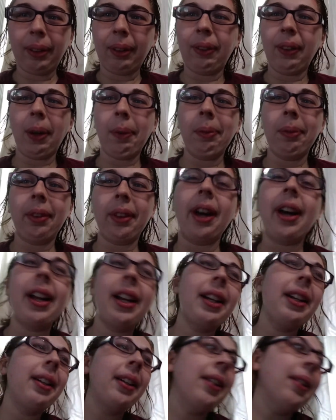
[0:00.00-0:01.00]
if I'm
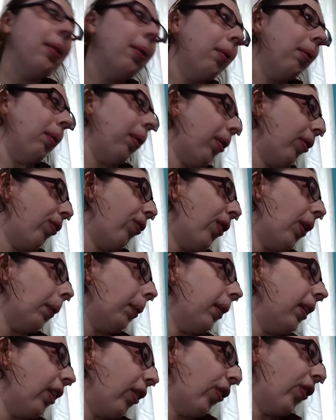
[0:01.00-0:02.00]
done with
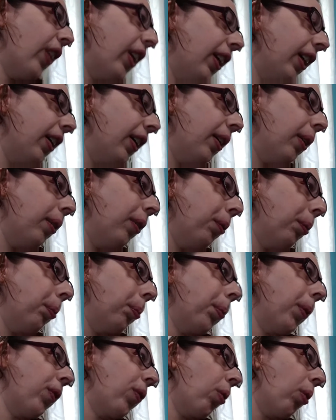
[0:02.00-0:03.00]
filming this video
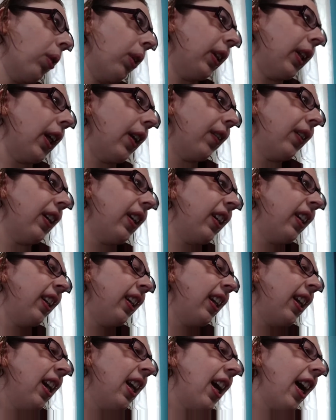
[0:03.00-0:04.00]
before 11,
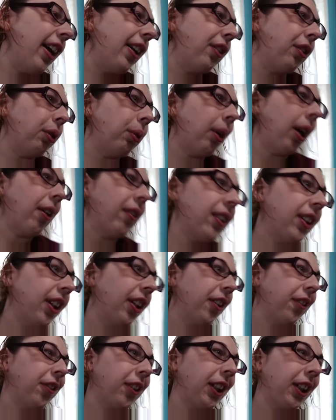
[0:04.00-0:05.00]
I do have
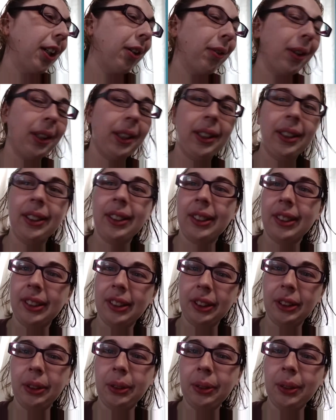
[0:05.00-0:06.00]
another video I want to
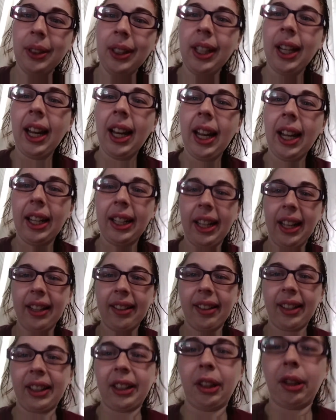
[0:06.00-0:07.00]
do, and that is,
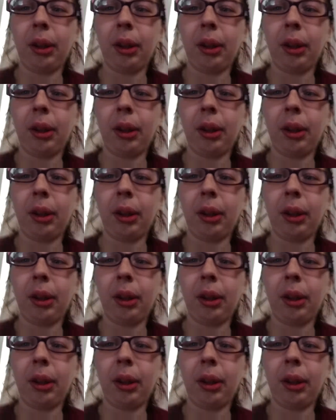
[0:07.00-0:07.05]
like, a